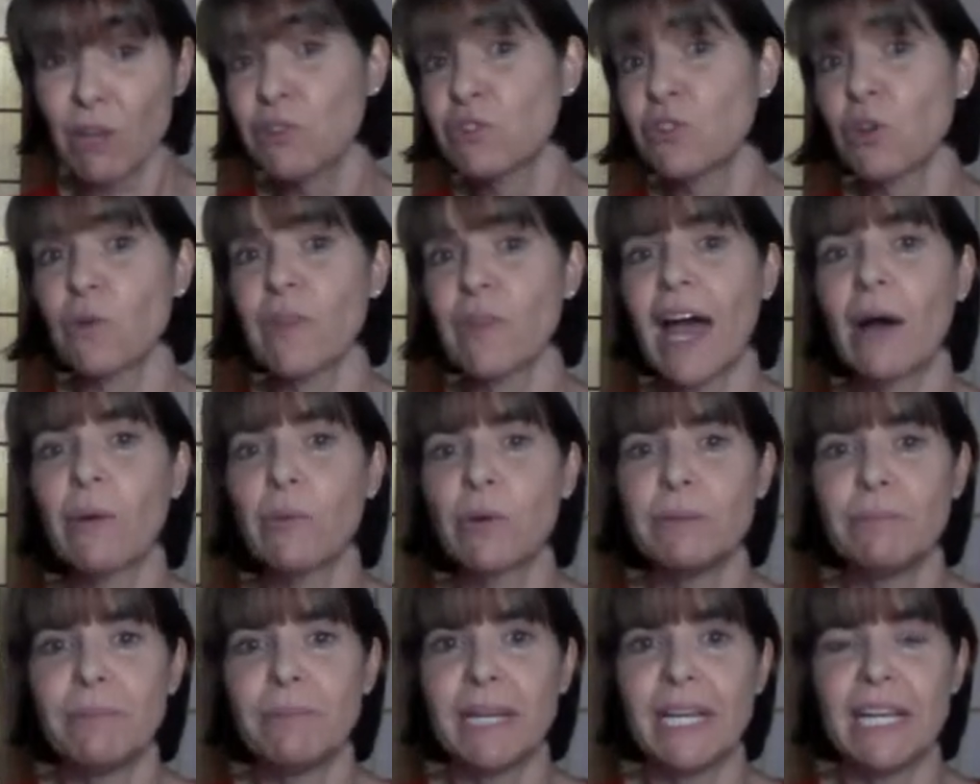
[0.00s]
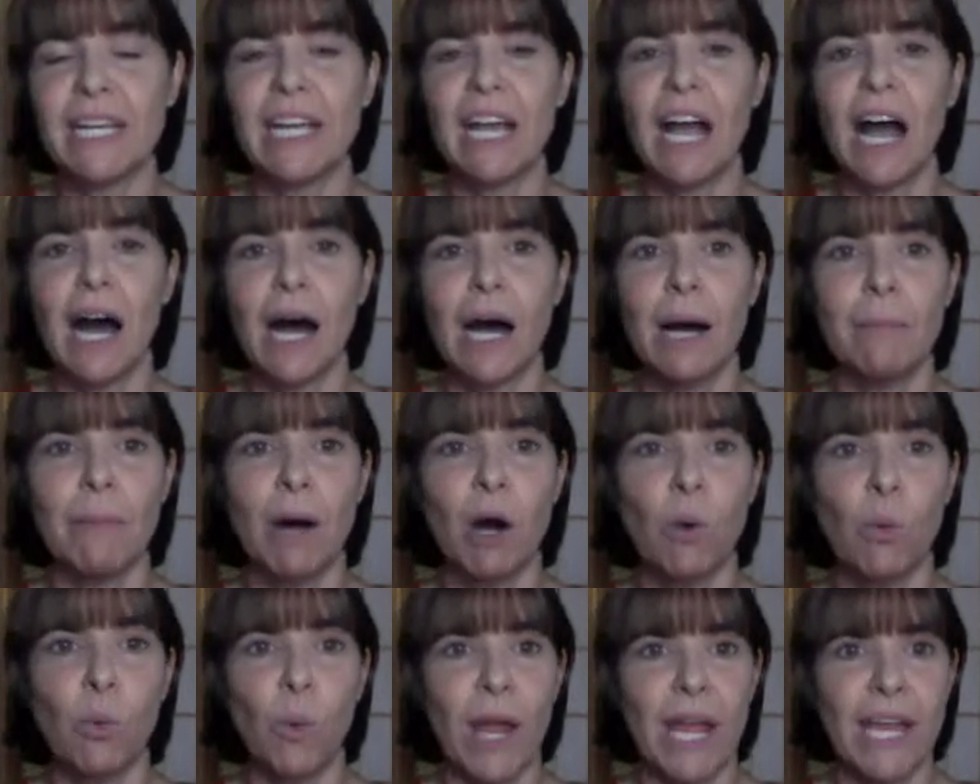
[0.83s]
So that would be
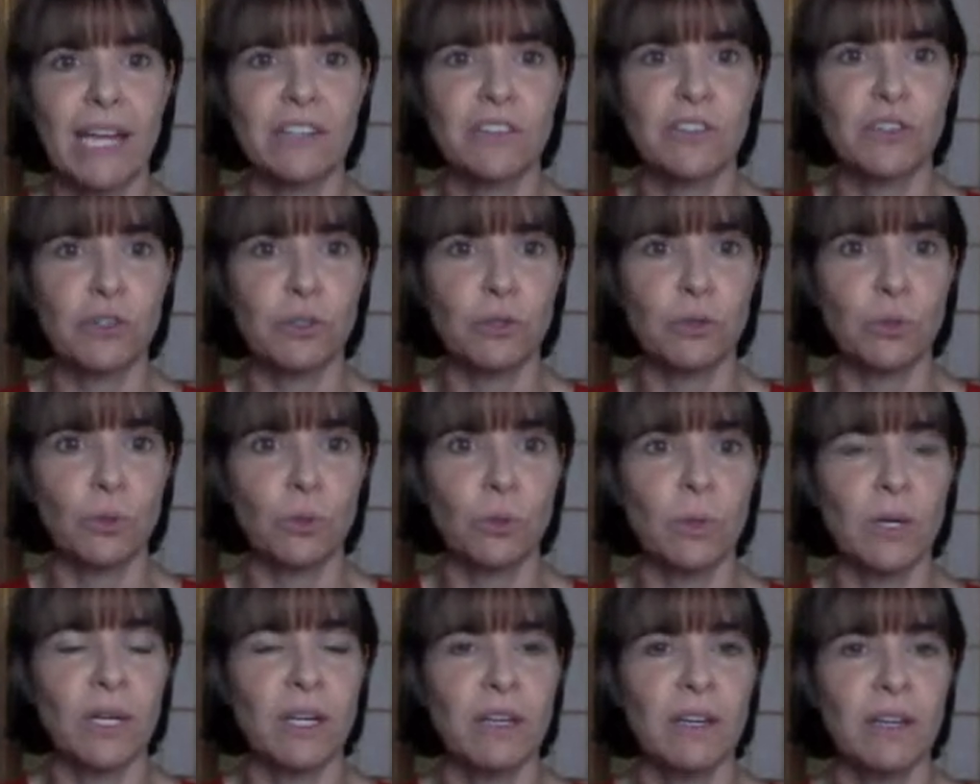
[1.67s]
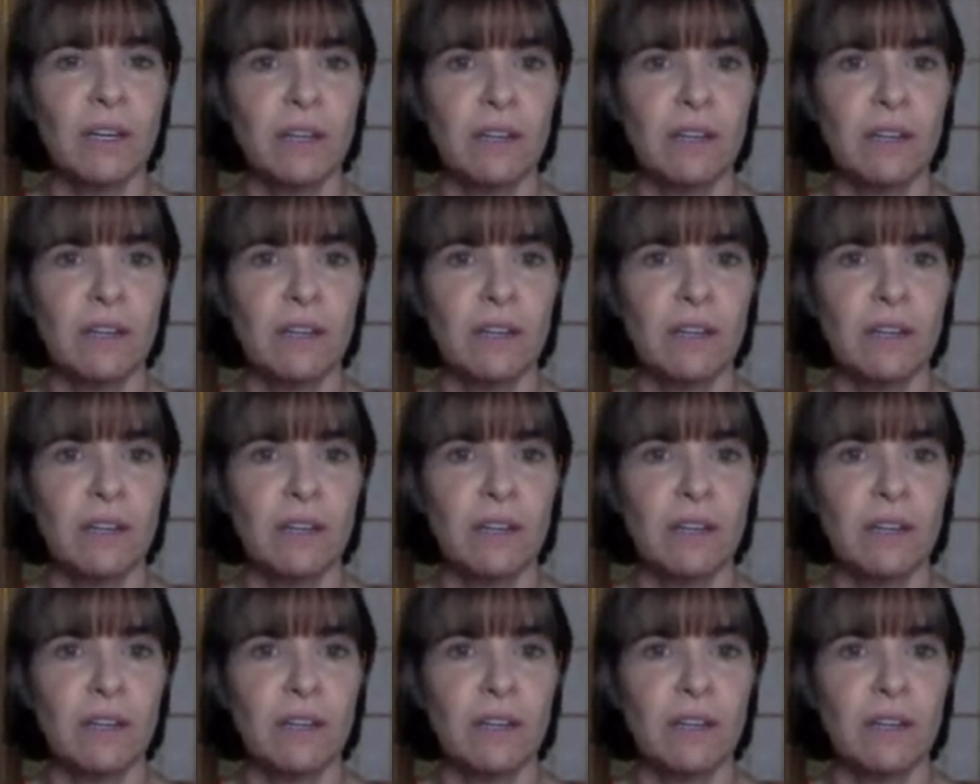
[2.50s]
a way to